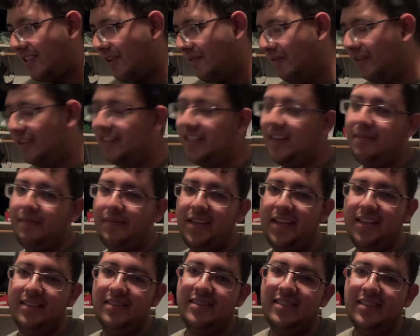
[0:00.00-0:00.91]
What that
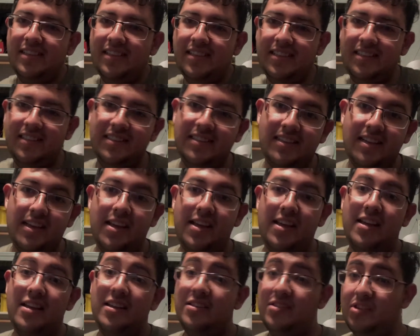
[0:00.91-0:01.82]
means is
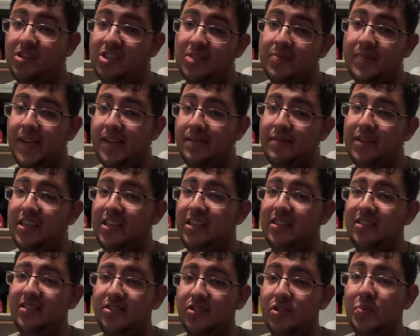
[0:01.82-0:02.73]
don't spend money
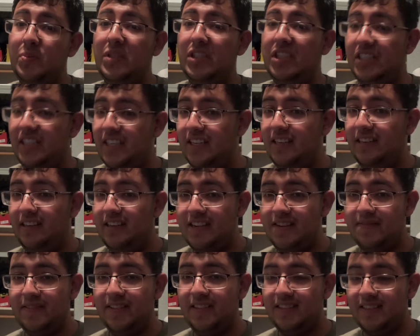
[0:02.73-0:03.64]
on stupid shit
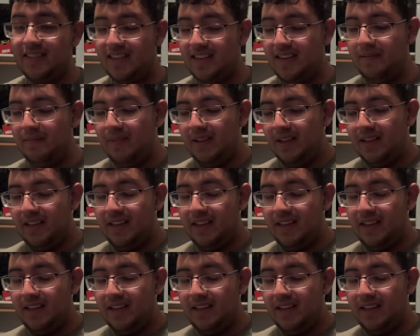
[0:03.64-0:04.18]
half of the time.